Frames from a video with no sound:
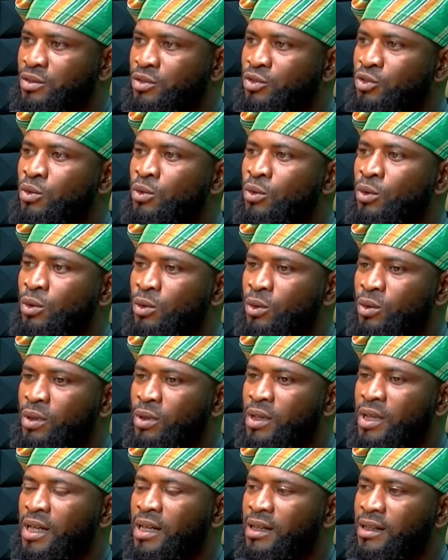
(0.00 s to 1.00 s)
to
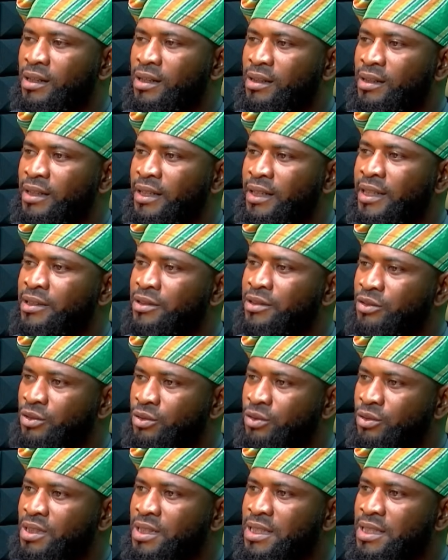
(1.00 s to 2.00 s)
look
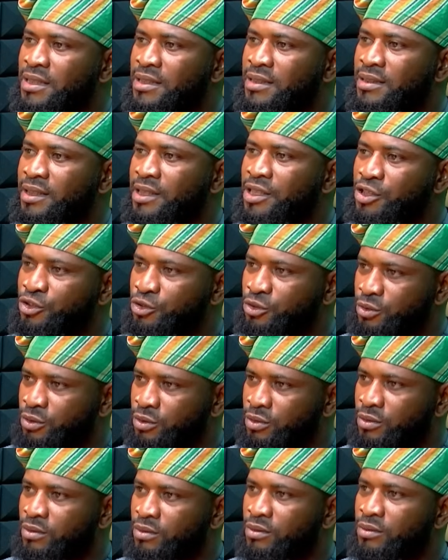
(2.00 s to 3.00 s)
into this issue
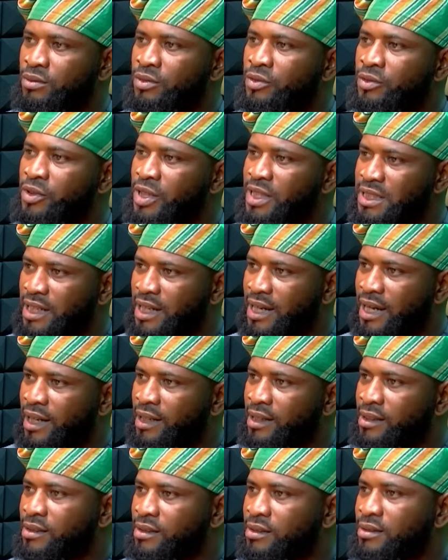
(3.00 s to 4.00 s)

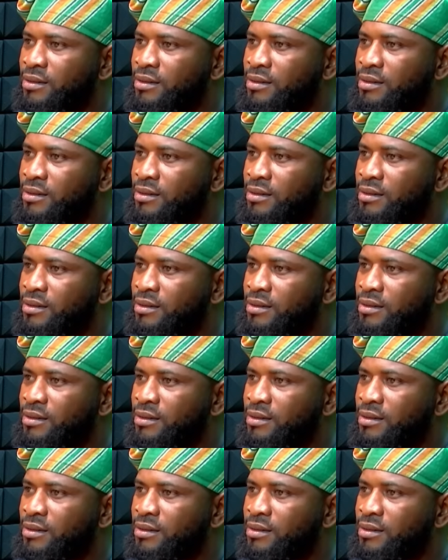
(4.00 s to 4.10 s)
critically.